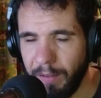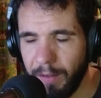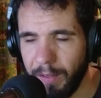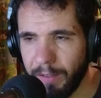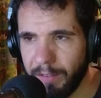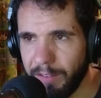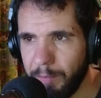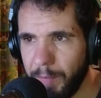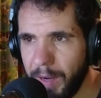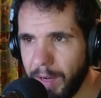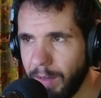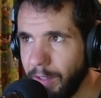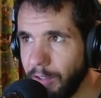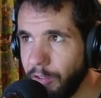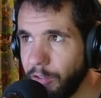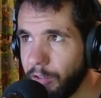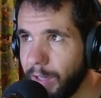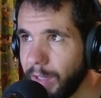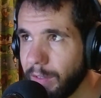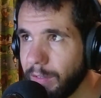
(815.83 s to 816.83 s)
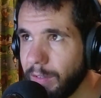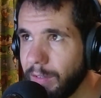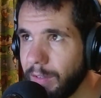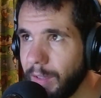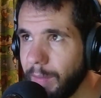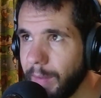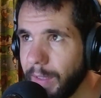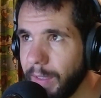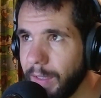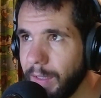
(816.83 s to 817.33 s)
like smuggling drugs or
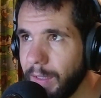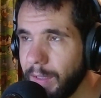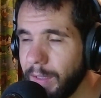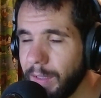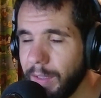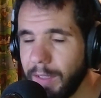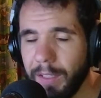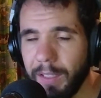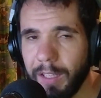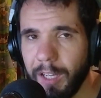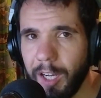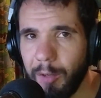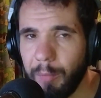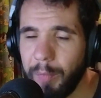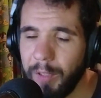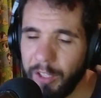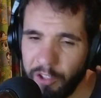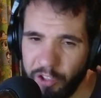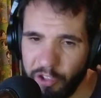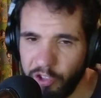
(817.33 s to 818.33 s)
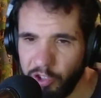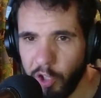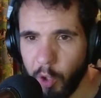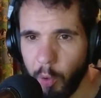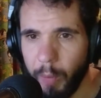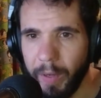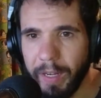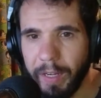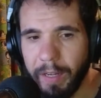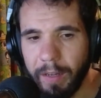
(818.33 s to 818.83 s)
something, I'd be a
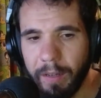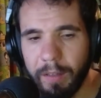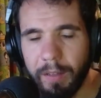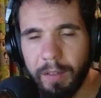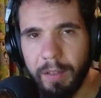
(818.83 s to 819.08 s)
shoo-in